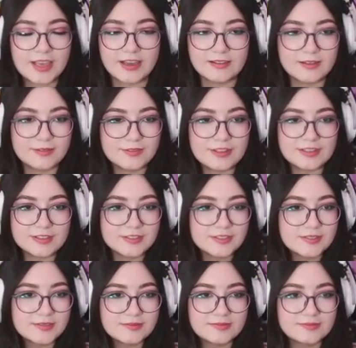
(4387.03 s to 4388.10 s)
I love this.
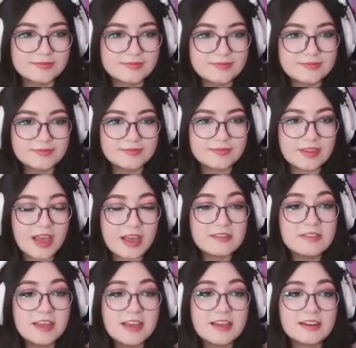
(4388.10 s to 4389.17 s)

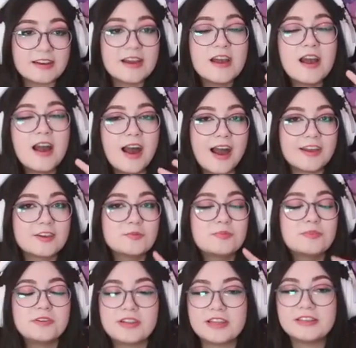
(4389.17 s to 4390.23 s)
And then I could
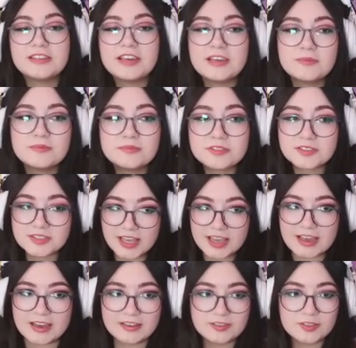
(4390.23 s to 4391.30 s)
put in-game
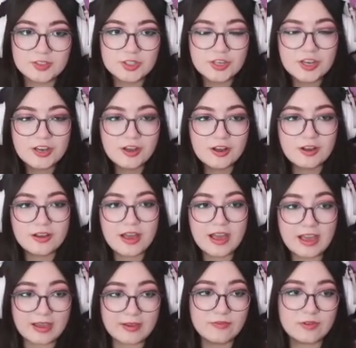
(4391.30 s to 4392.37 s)
sand
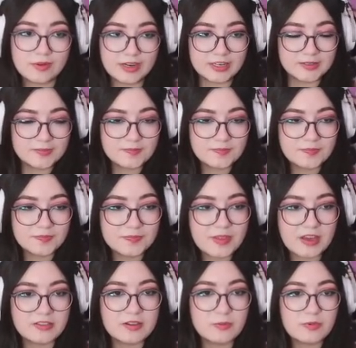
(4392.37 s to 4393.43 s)
everywhere.
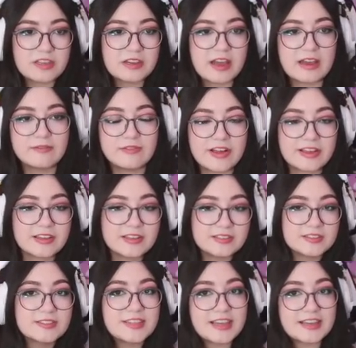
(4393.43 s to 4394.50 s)
And then we could have like a
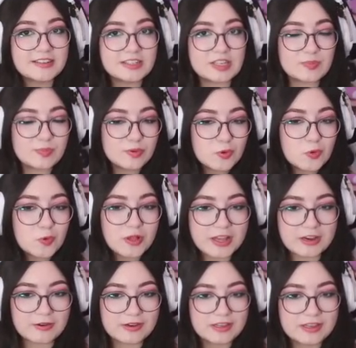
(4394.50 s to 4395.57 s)
sandy pool
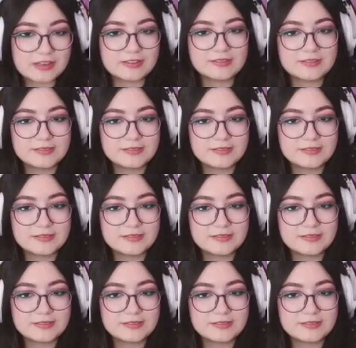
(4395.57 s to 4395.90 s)
area.